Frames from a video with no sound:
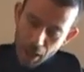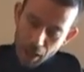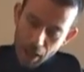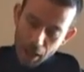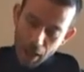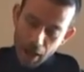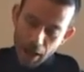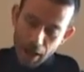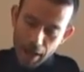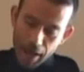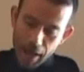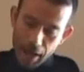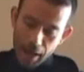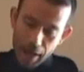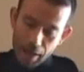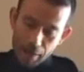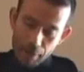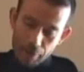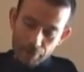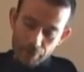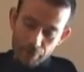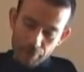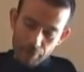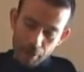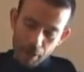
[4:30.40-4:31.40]
I
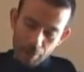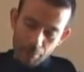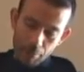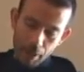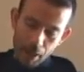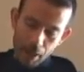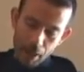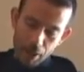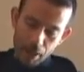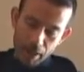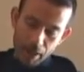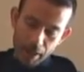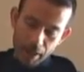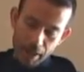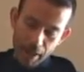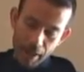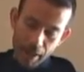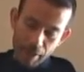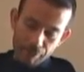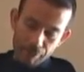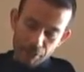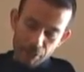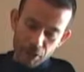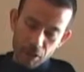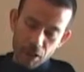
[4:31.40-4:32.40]
have about
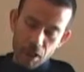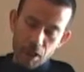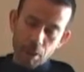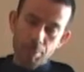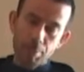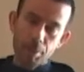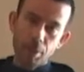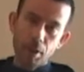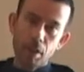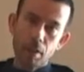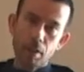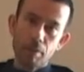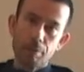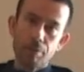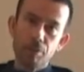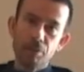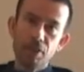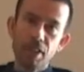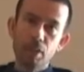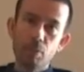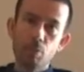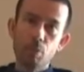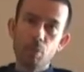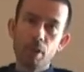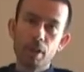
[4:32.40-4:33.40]
1/2 cup of
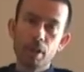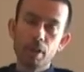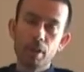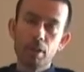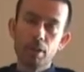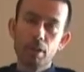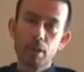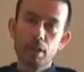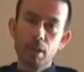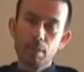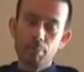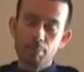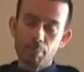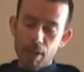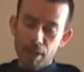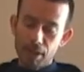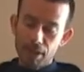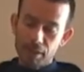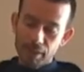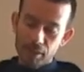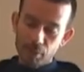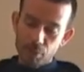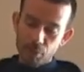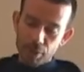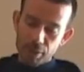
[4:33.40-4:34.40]
liquid. My
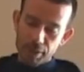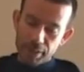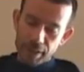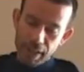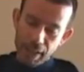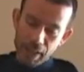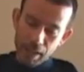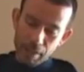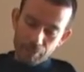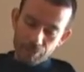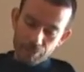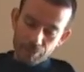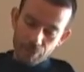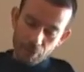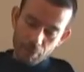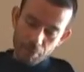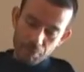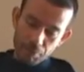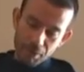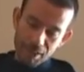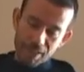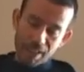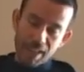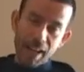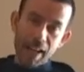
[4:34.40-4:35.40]
liquid came from
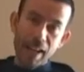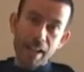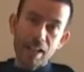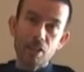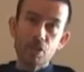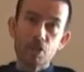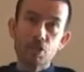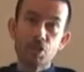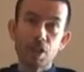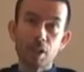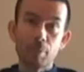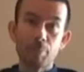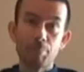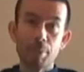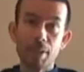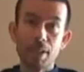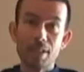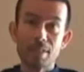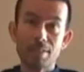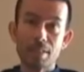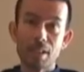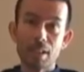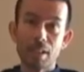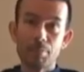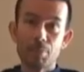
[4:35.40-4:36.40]
the canned
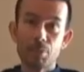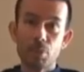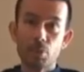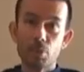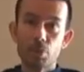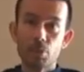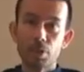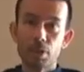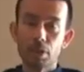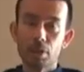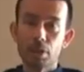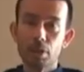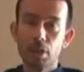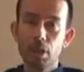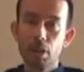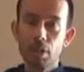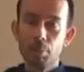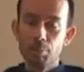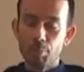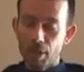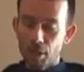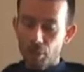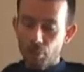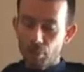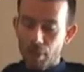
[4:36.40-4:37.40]
chickpeas that I'm using.
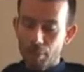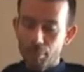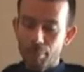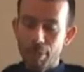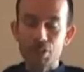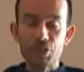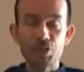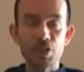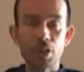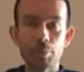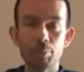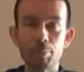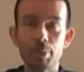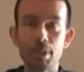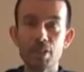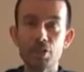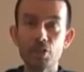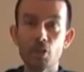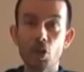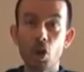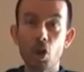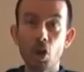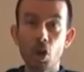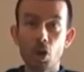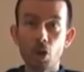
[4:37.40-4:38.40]
By the way, my chickpeas
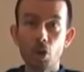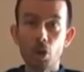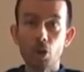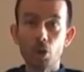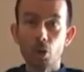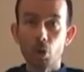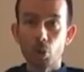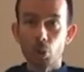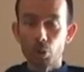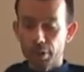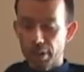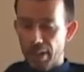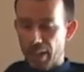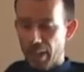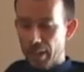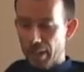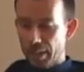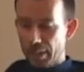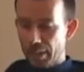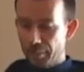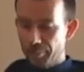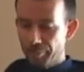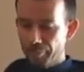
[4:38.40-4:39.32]
are organic.